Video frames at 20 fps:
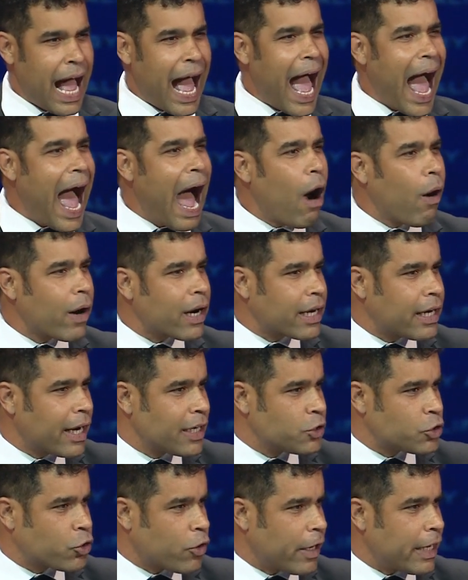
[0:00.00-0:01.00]
our
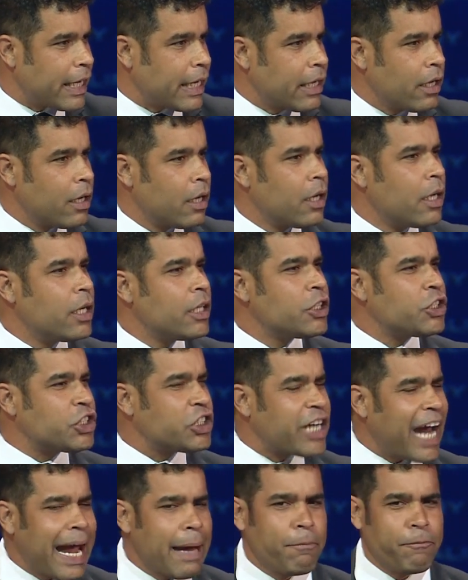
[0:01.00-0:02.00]
country,
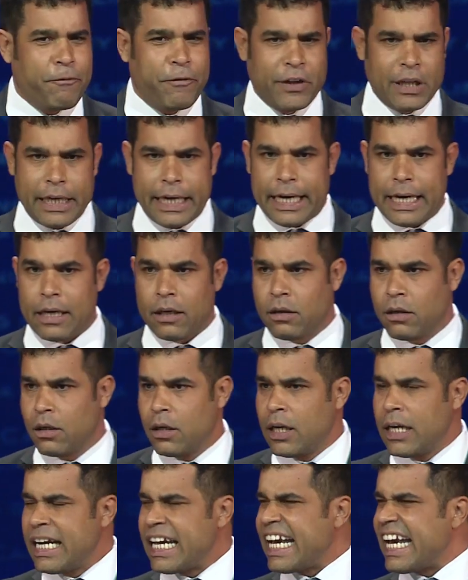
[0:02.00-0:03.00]
shamefully,
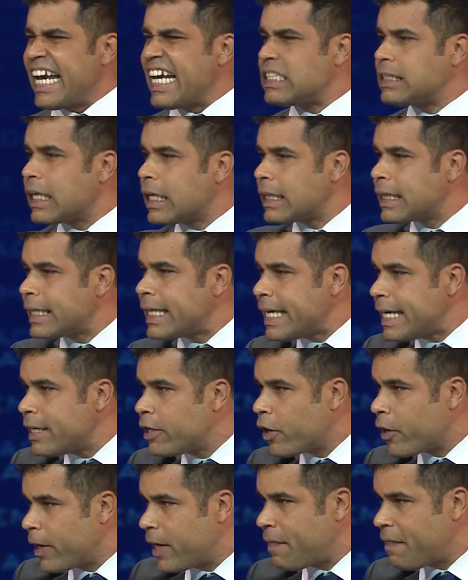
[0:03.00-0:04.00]
is a
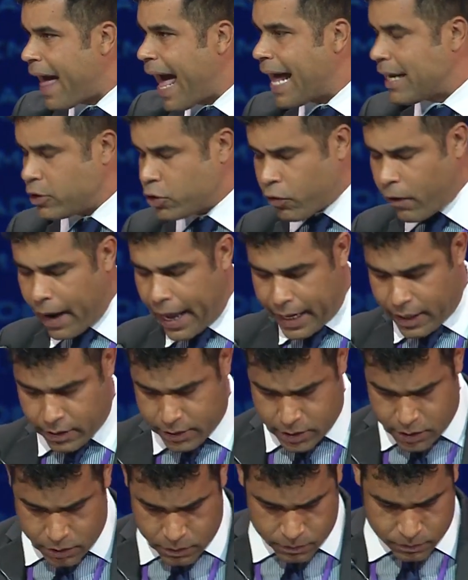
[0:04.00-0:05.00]
leader in that
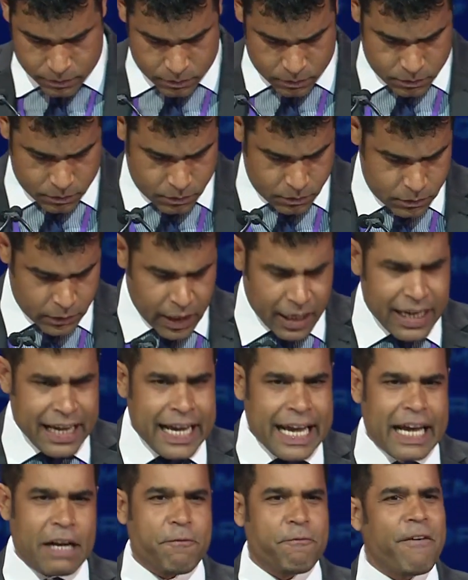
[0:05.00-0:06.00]
trend.
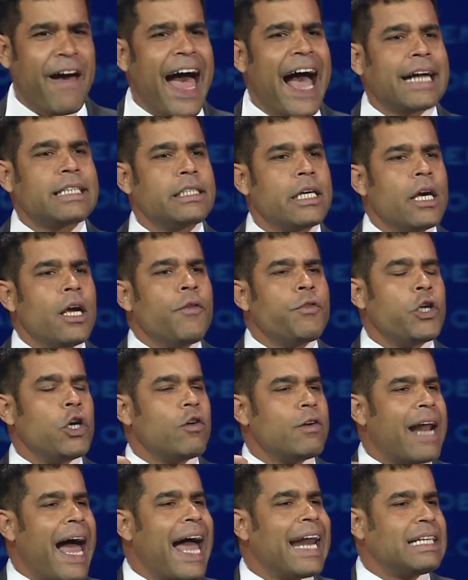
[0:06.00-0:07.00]
In fact, the
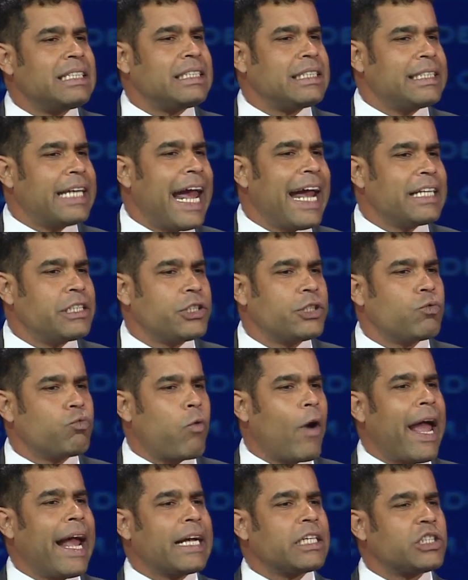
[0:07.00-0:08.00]
United States
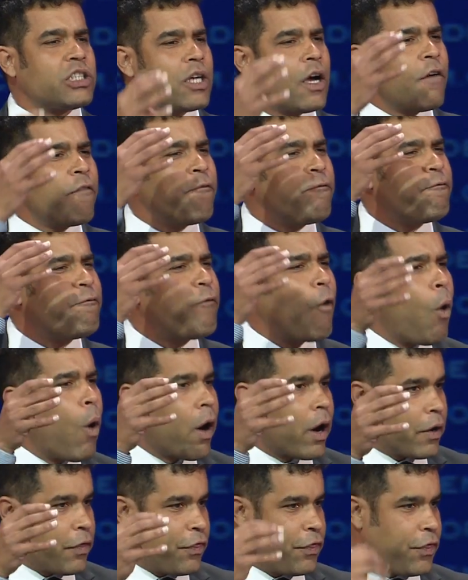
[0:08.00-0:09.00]
ranks
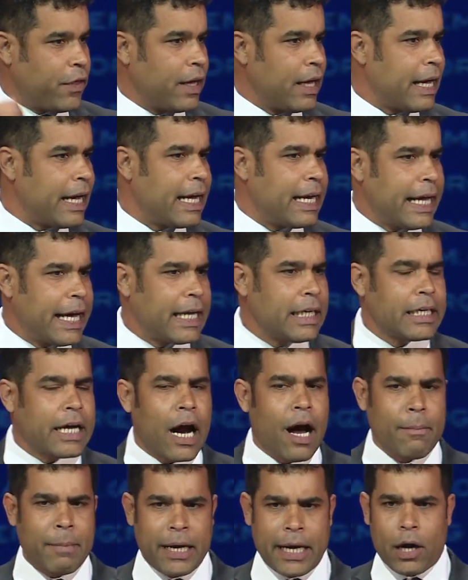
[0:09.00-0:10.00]
fourth in
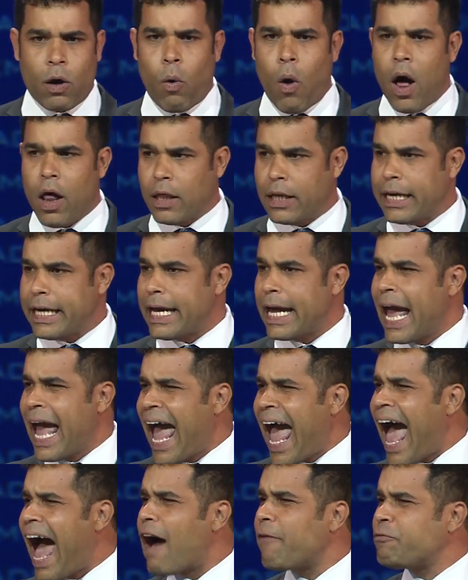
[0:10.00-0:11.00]
income inequality
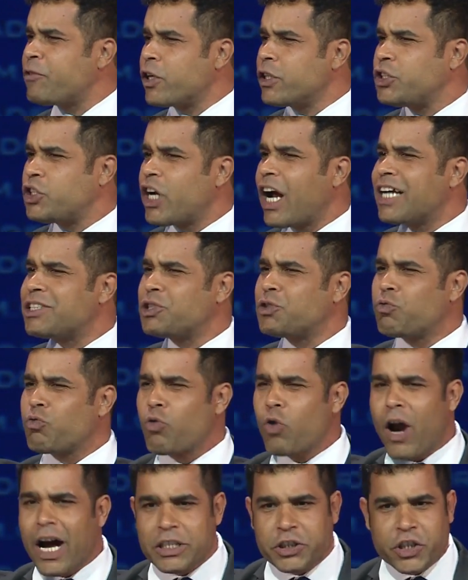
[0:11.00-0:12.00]
after just
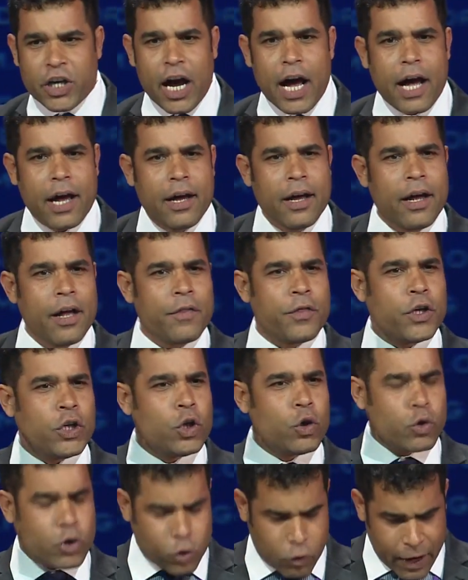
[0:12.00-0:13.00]
Russia, the
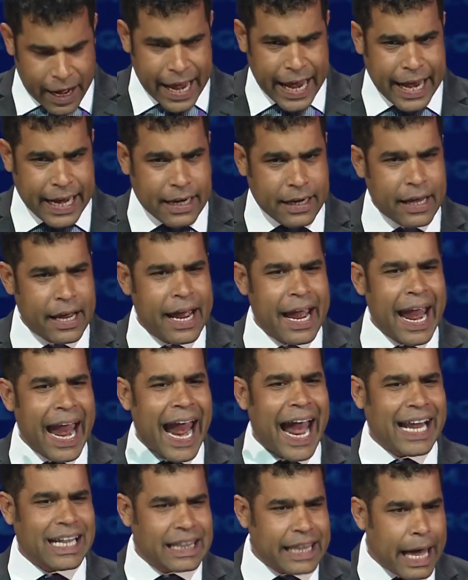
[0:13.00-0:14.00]
Ukraine,
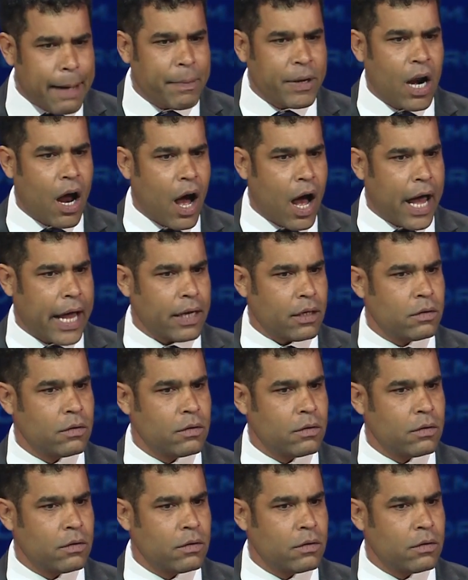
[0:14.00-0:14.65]
and Lebanon.